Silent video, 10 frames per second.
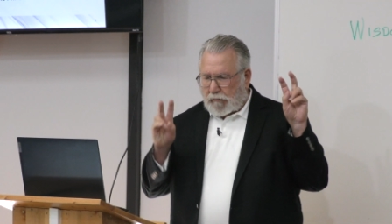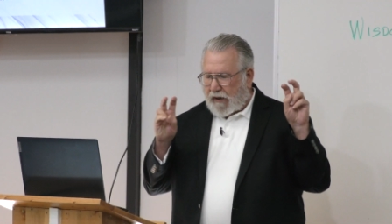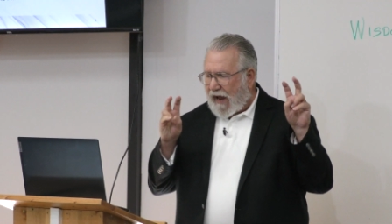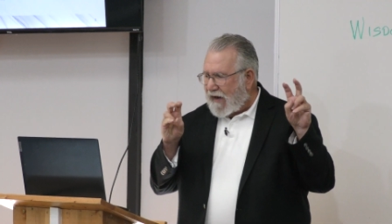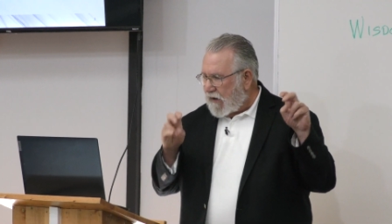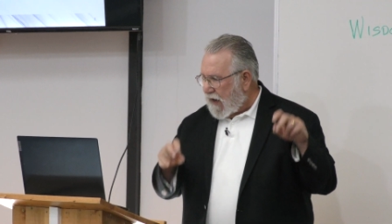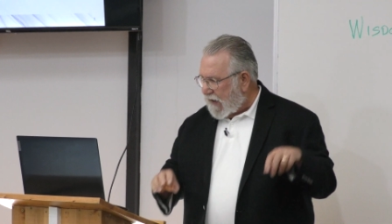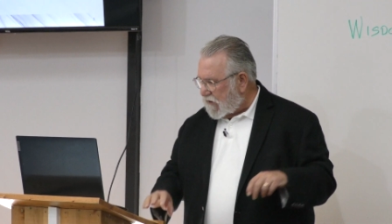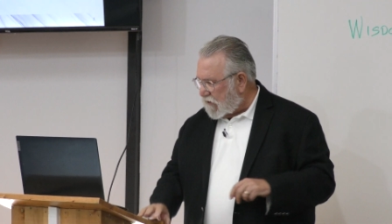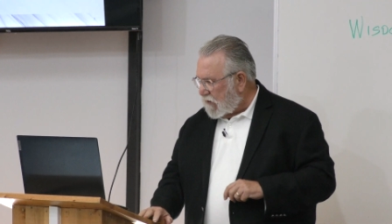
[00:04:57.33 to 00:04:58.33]

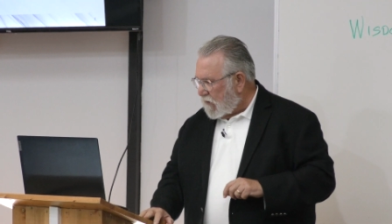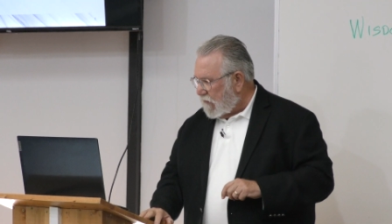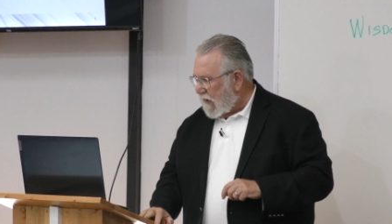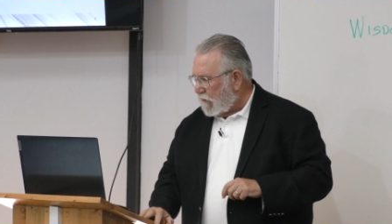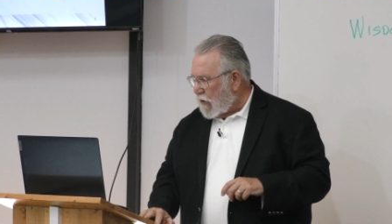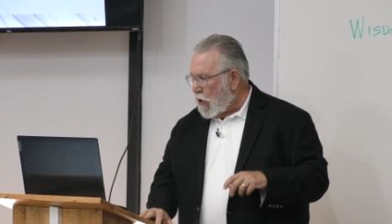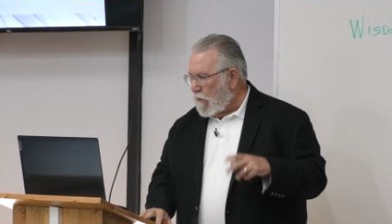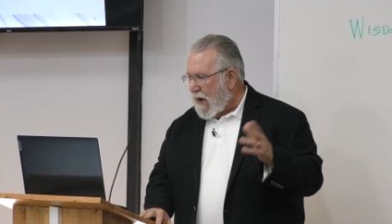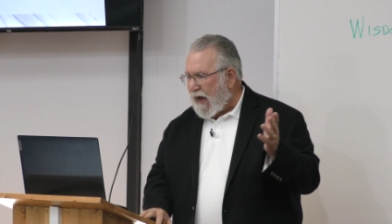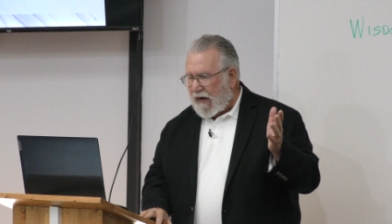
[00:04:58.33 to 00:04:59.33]
Canaanites. They were
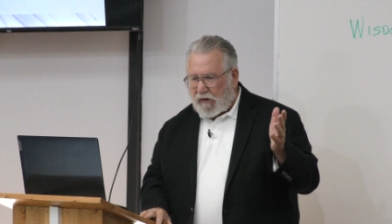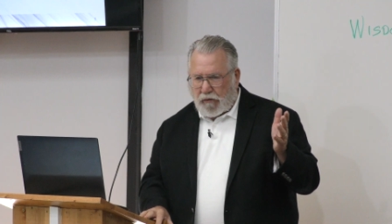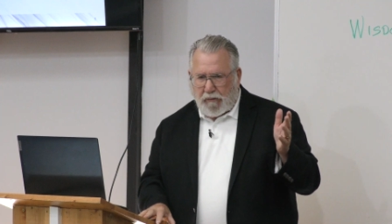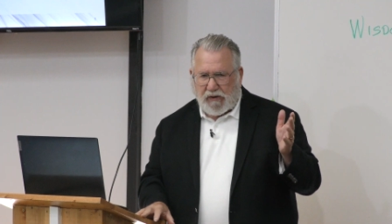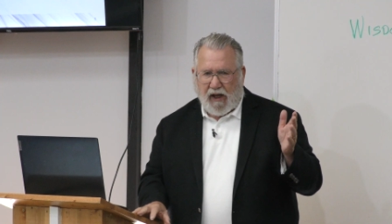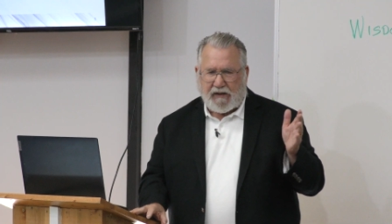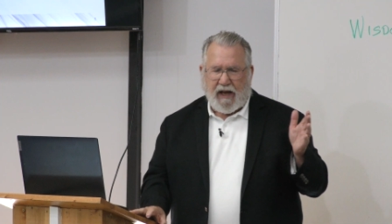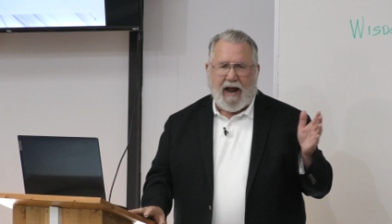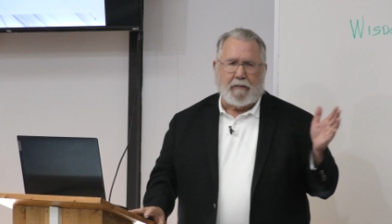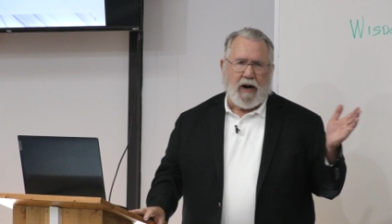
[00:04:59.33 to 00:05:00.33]
nomadic groups like the
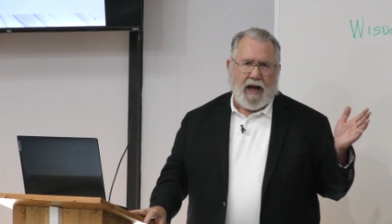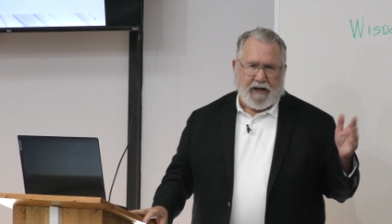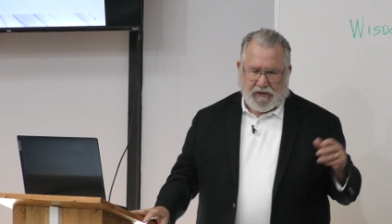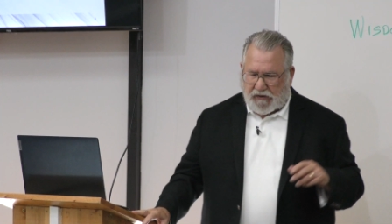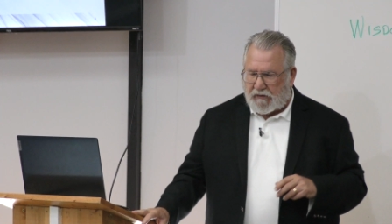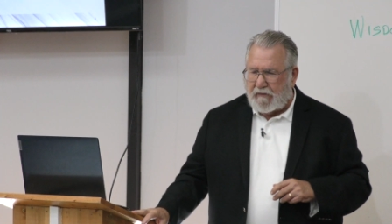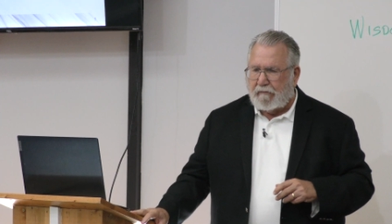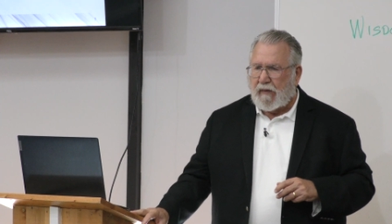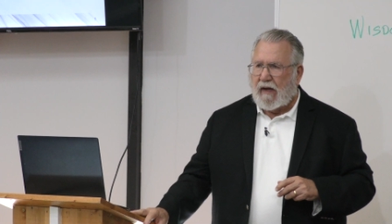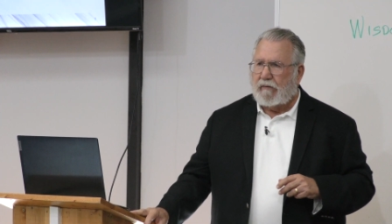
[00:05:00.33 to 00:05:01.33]
Ammonites.
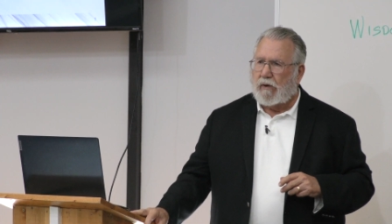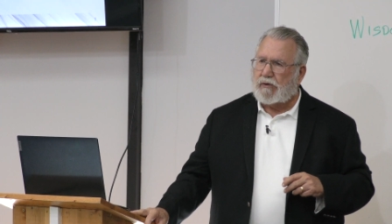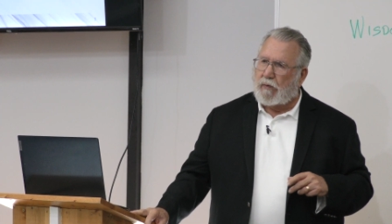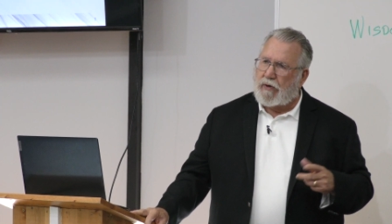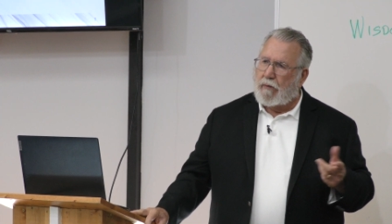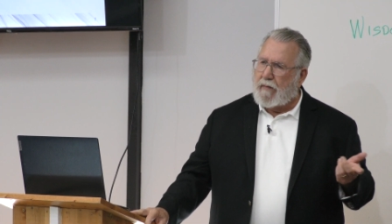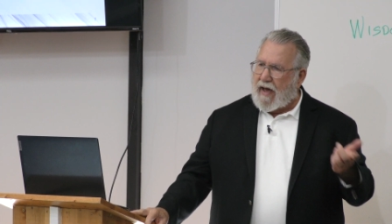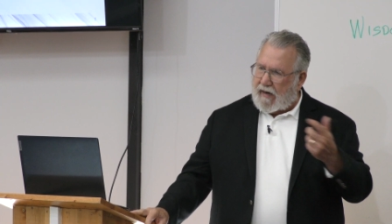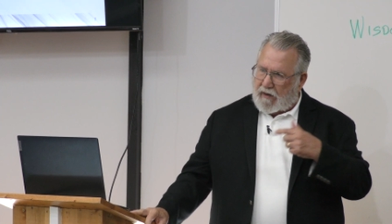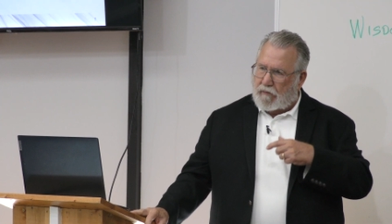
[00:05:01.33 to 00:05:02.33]
And those were
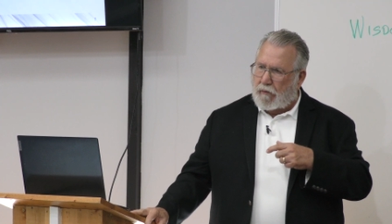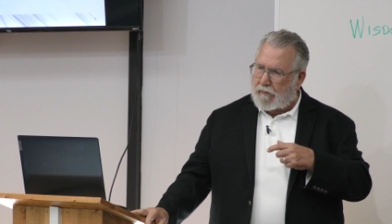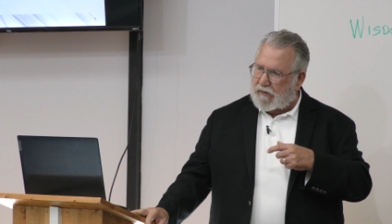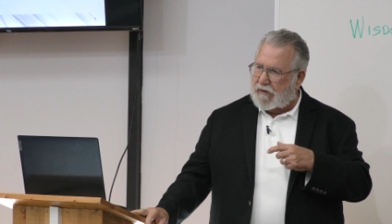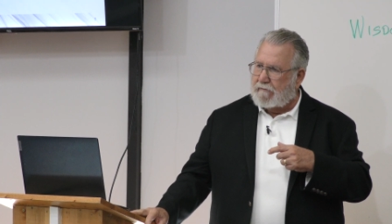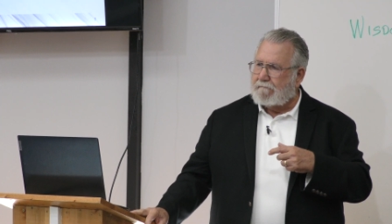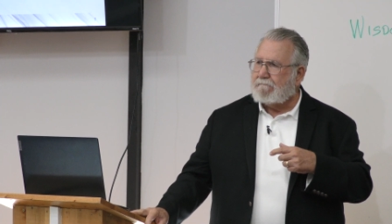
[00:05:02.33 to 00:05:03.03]
nomadic groups